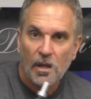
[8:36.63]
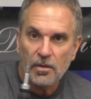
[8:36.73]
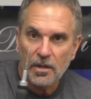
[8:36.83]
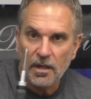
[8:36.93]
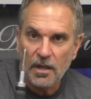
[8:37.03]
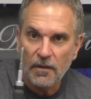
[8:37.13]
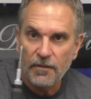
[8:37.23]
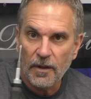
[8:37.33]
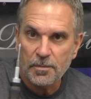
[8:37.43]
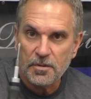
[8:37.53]
You're going to need a
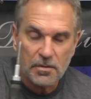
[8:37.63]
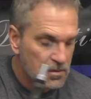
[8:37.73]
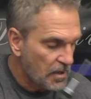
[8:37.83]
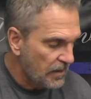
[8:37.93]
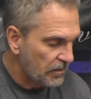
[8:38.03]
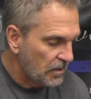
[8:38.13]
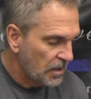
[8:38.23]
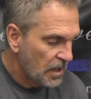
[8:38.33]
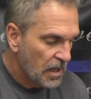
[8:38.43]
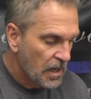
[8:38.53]
Phillips screwdriver,
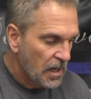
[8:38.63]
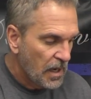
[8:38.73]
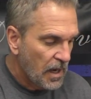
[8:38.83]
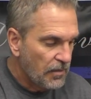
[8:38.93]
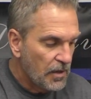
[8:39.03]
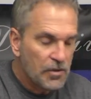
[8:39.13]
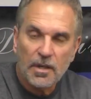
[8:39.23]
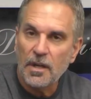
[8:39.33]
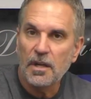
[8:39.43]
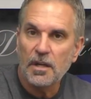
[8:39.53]
and then you're
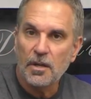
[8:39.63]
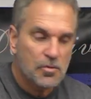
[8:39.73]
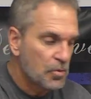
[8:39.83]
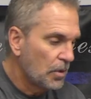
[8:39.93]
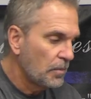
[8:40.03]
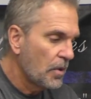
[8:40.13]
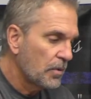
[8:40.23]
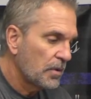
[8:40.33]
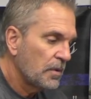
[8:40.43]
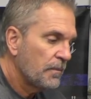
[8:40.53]
going to need a drill
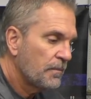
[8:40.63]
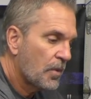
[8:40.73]
motor,